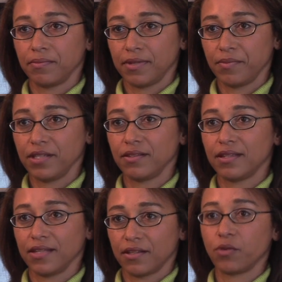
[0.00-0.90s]
made me
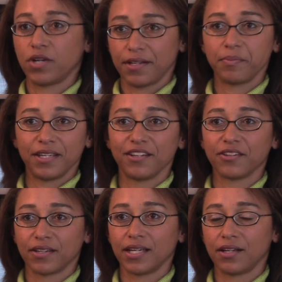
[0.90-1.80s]
think that I wanted to be
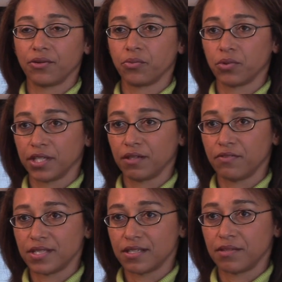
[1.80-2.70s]
here. I had a really
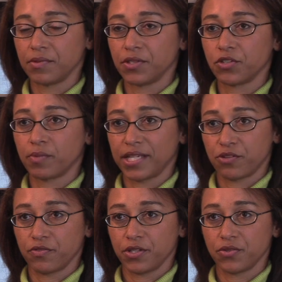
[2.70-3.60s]
good visit during my
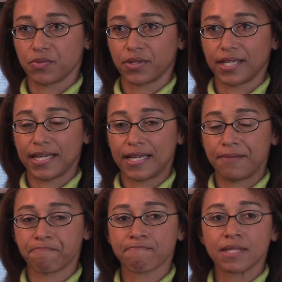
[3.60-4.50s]
interviews when I
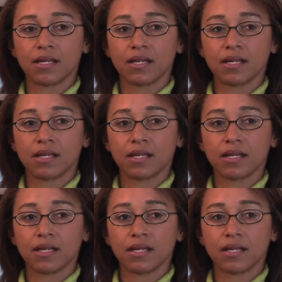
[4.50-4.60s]
came.